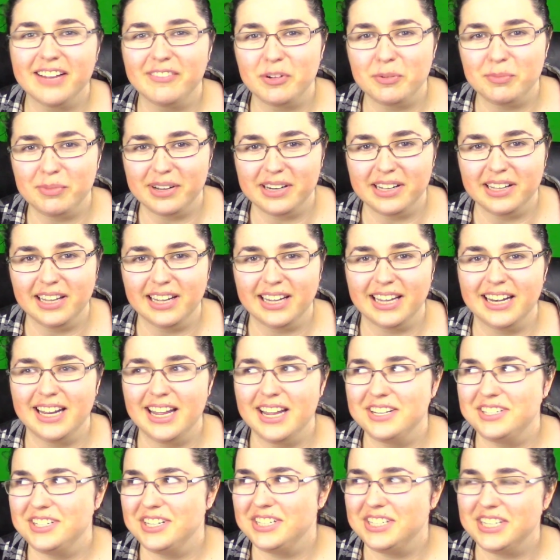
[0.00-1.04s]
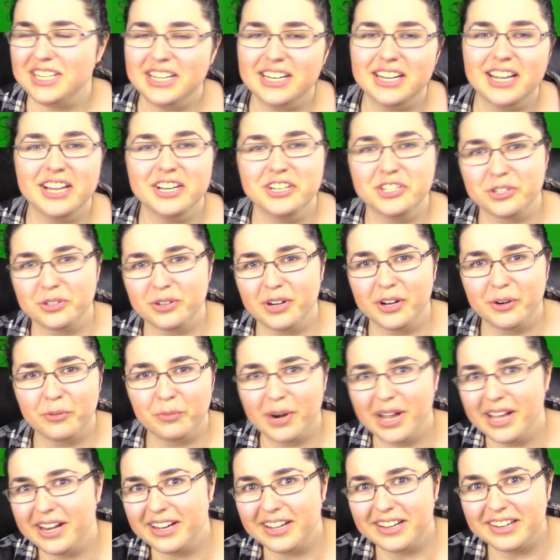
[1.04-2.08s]
everybody like an edgy teenager on
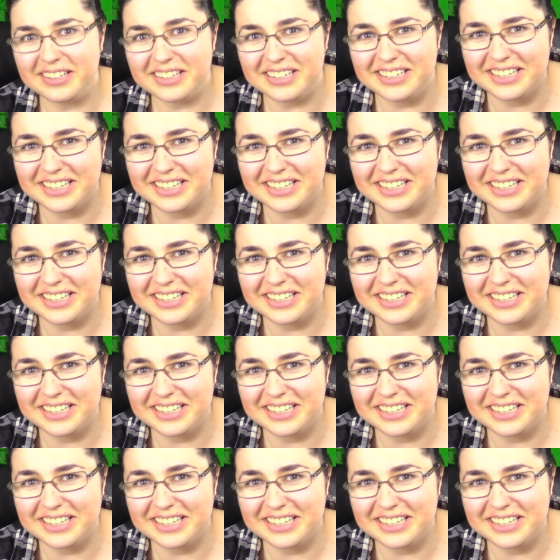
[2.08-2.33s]
Reddit.